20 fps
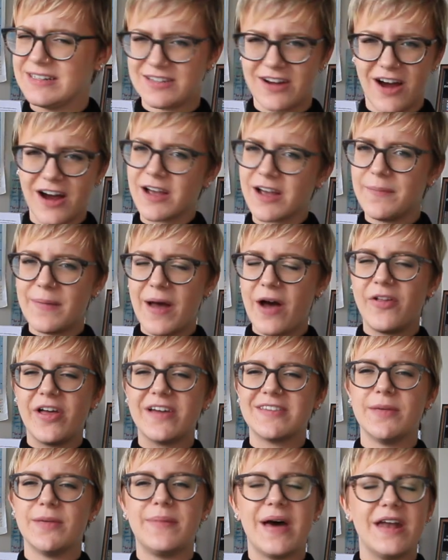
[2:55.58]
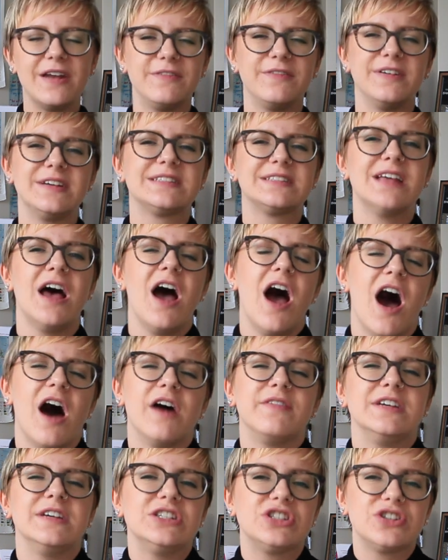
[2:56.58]
to talk about the benefits
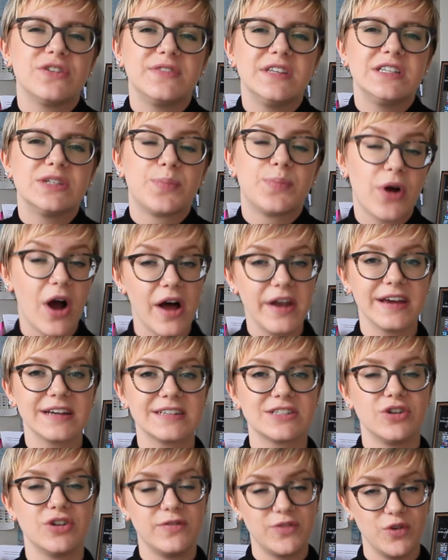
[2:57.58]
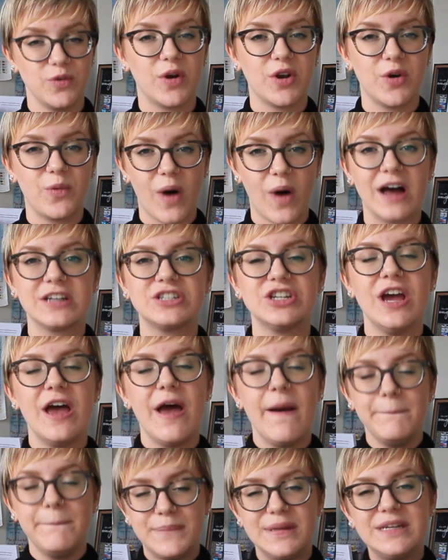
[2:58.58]
of each of these products. So if you want to watch,
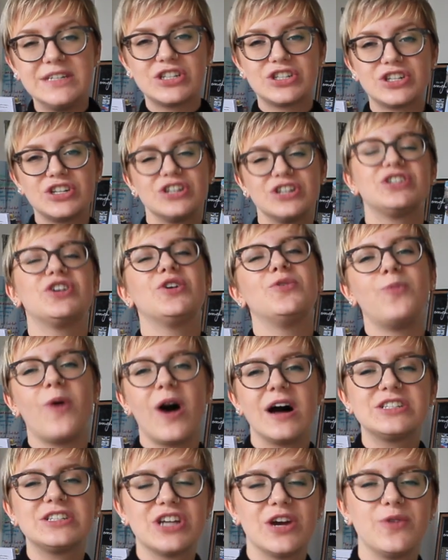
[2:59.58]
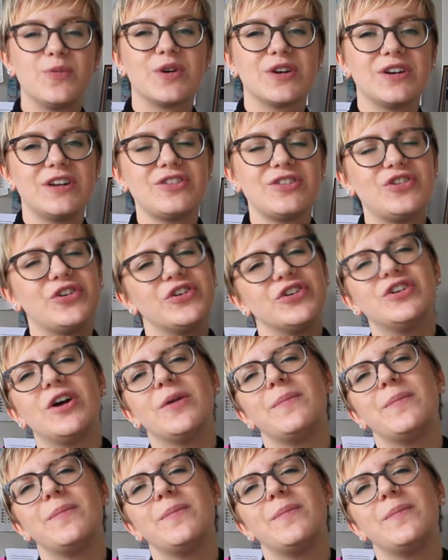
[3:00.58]
be sure to watch, and we're going to learn